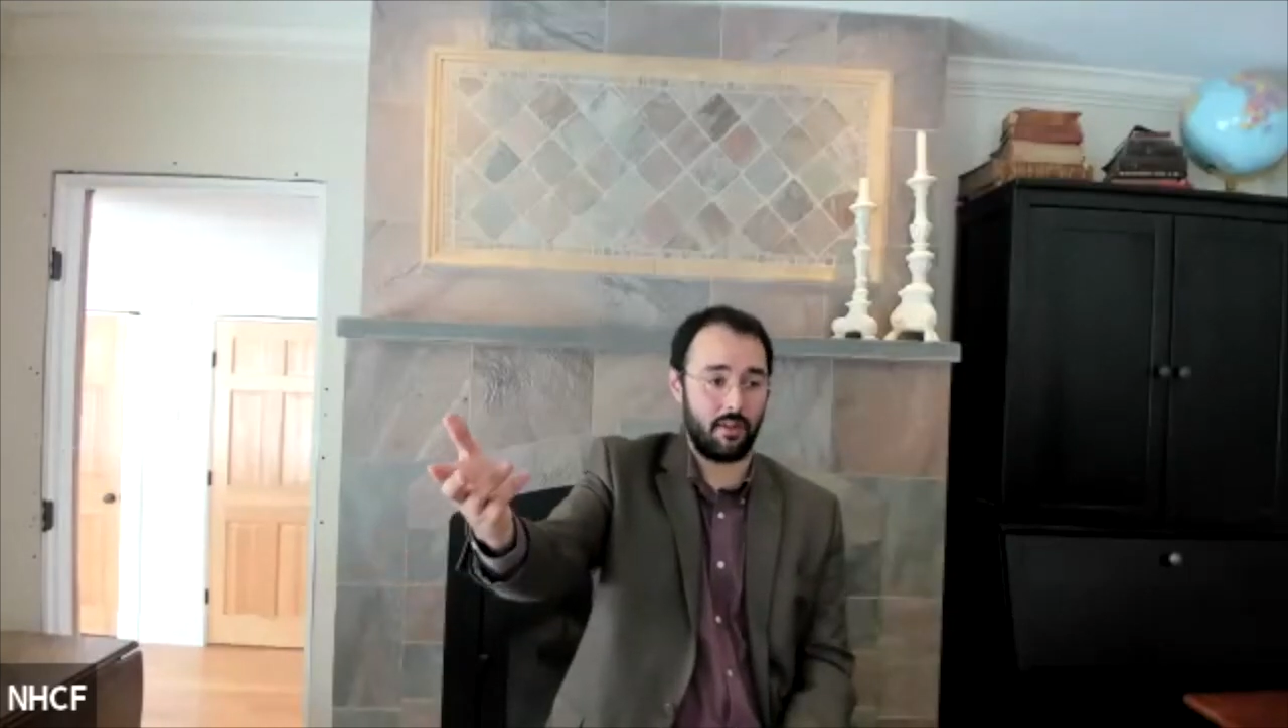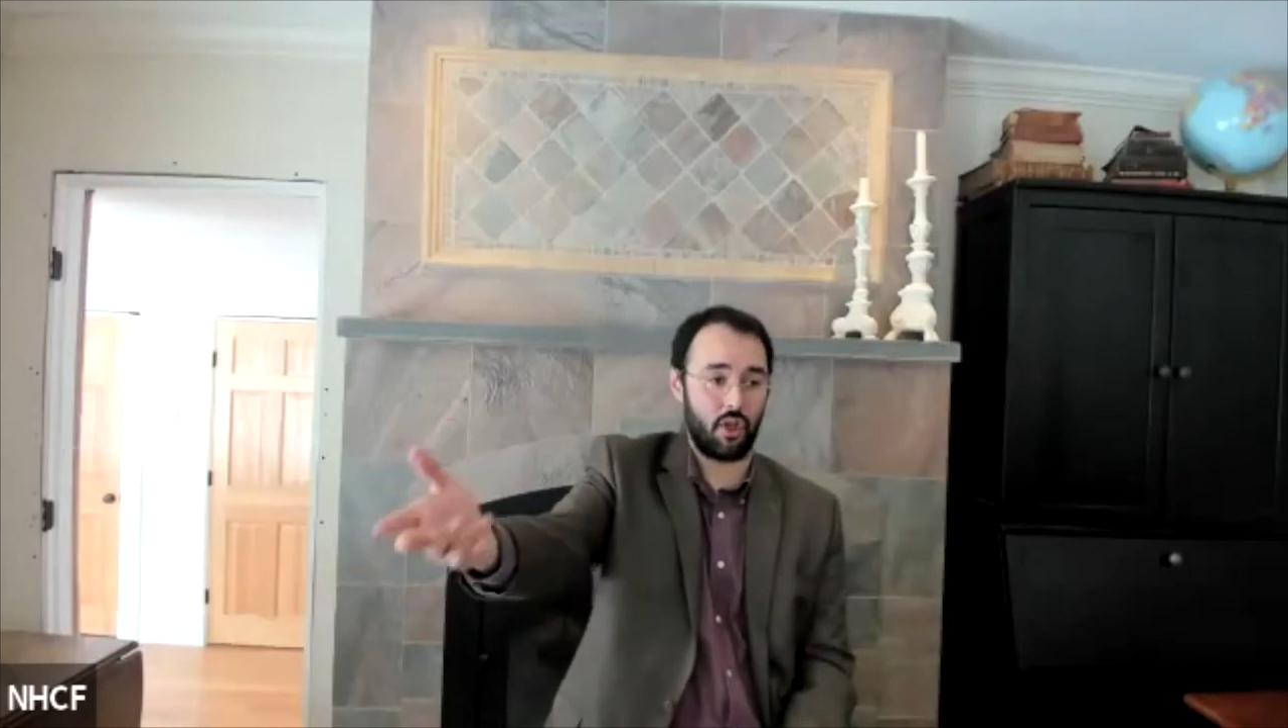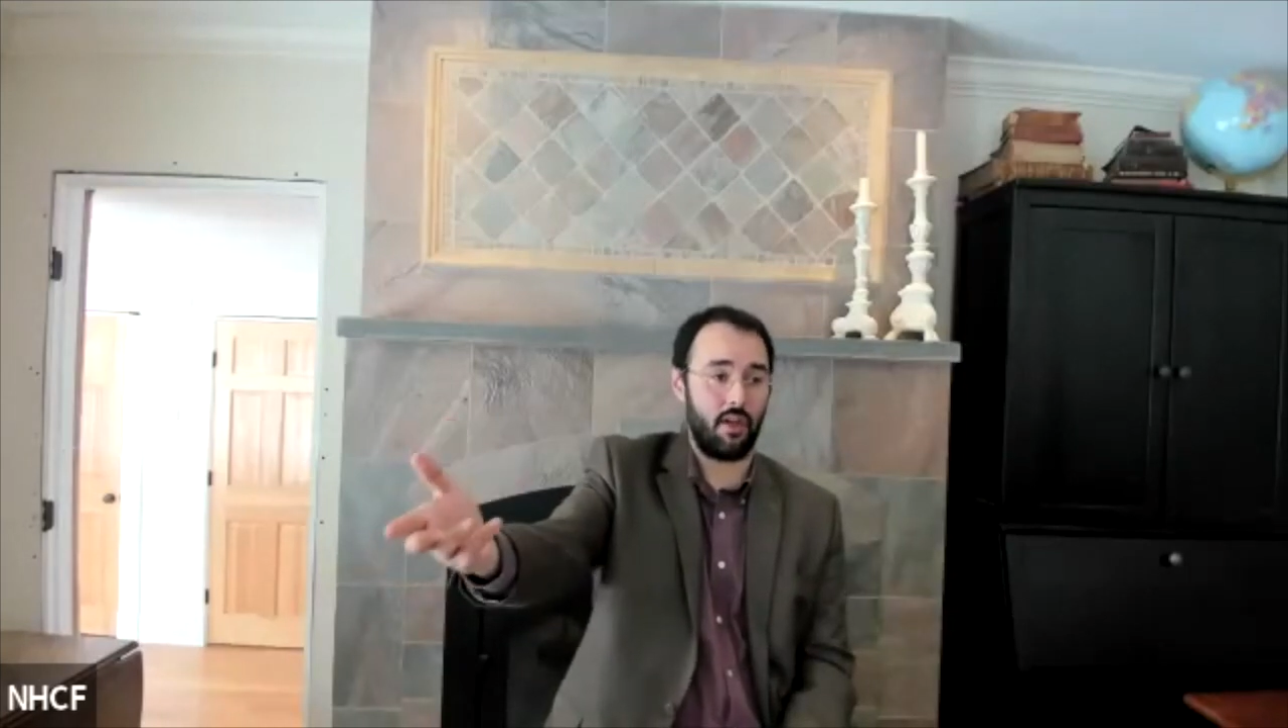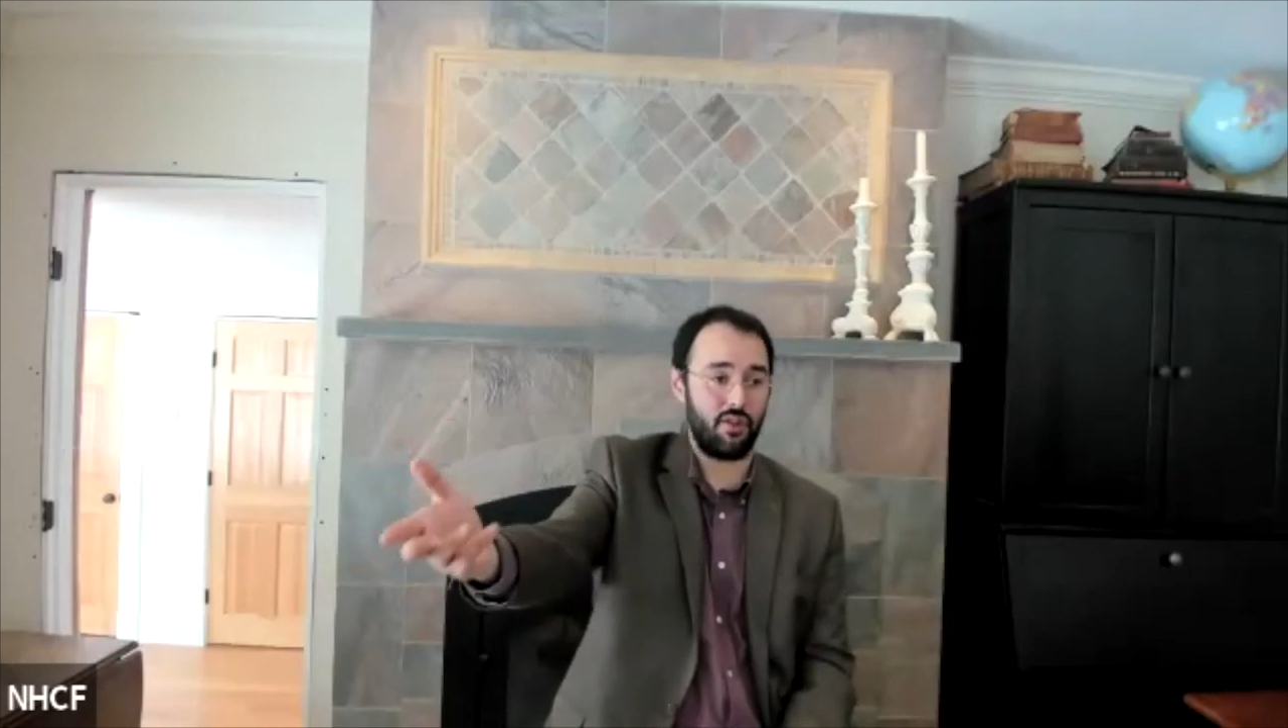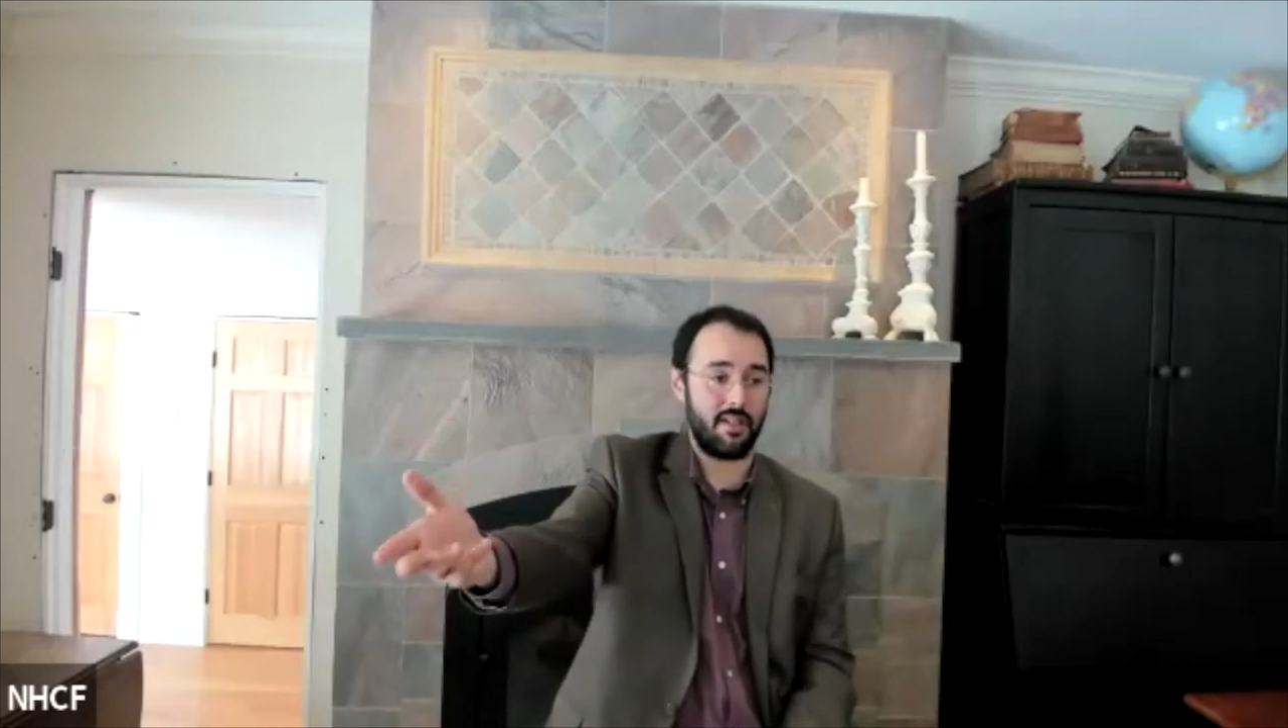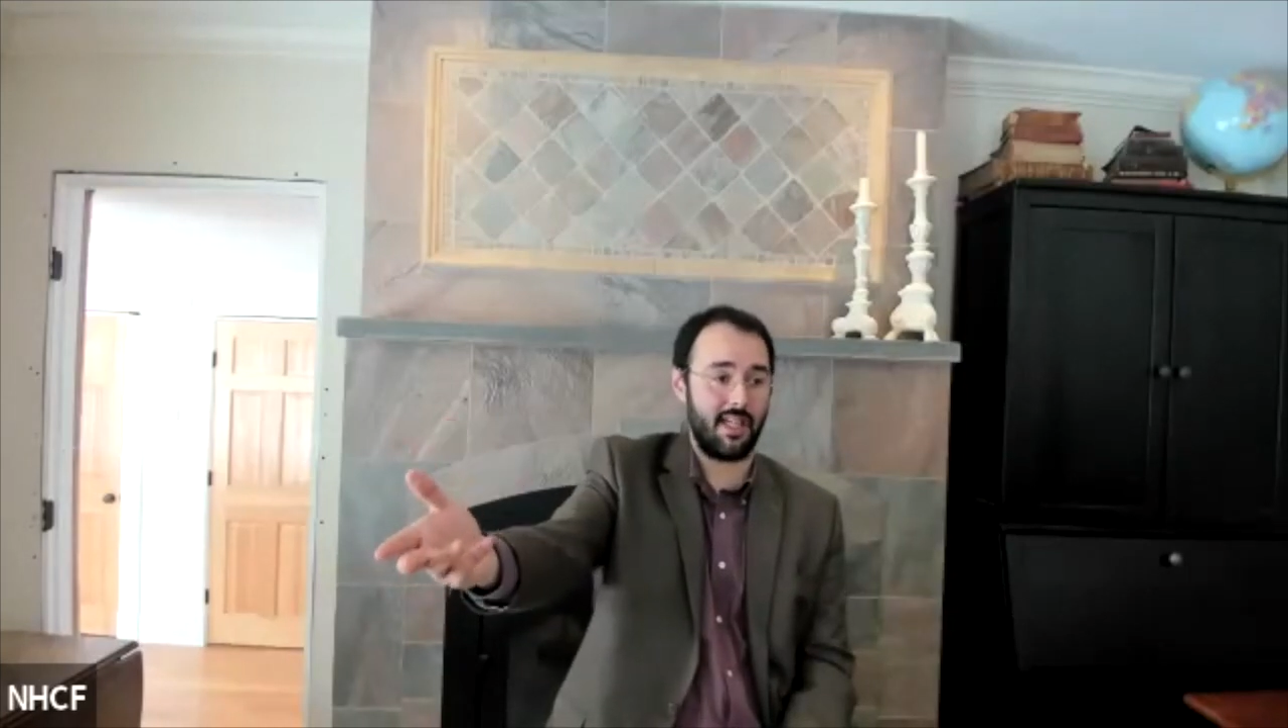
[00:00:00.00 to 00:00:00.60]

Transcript: charge he has